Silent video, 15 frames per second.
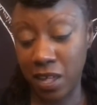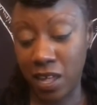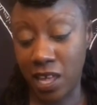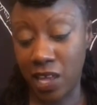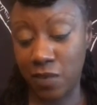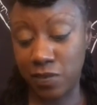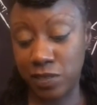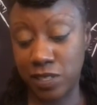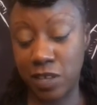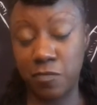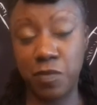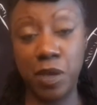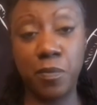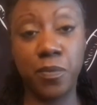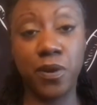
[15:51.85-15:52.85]
If
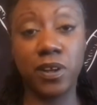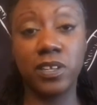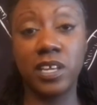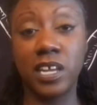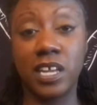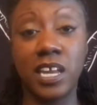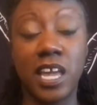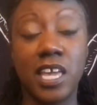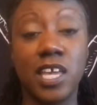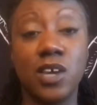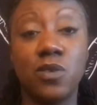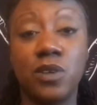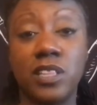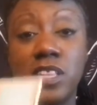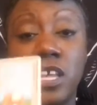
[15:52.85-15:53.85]
people are looking at you
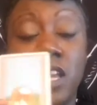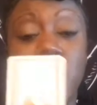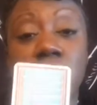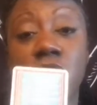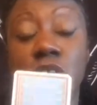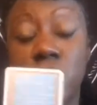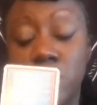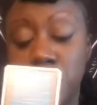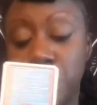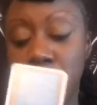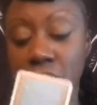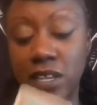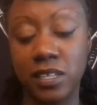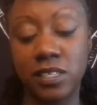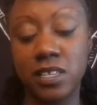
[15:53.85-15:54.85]
and thinking you're
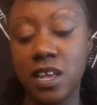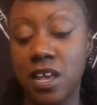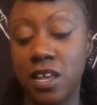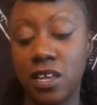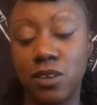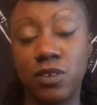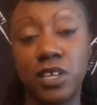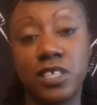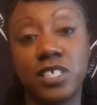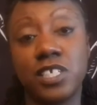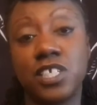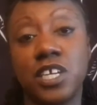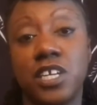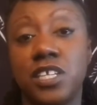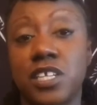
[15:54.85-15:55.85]
depressed, you need to
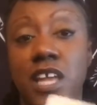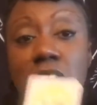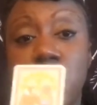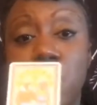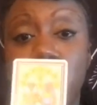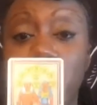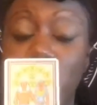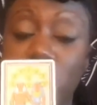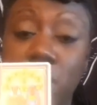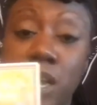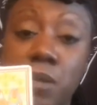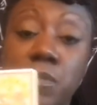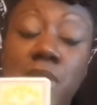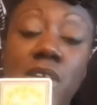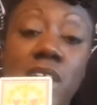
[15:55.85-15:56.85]
change that around.
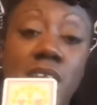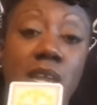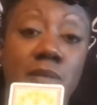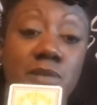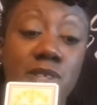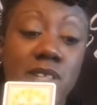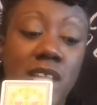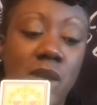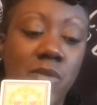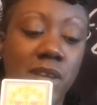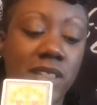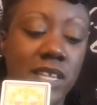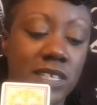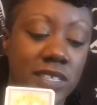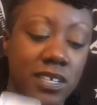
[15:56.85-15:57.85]
Keep your head up so that way
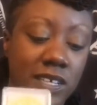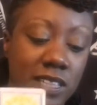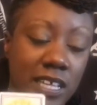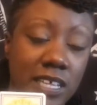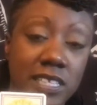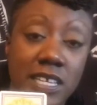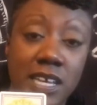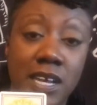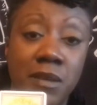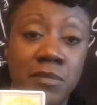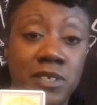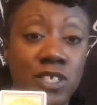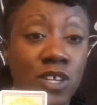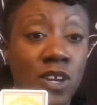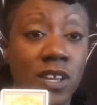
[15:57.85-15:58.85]
these good things could come
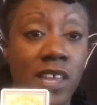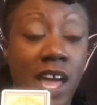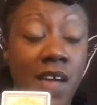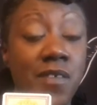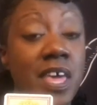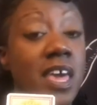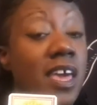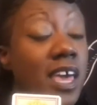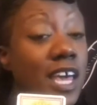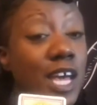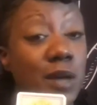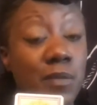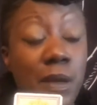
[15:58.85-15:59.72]
into your life. It could be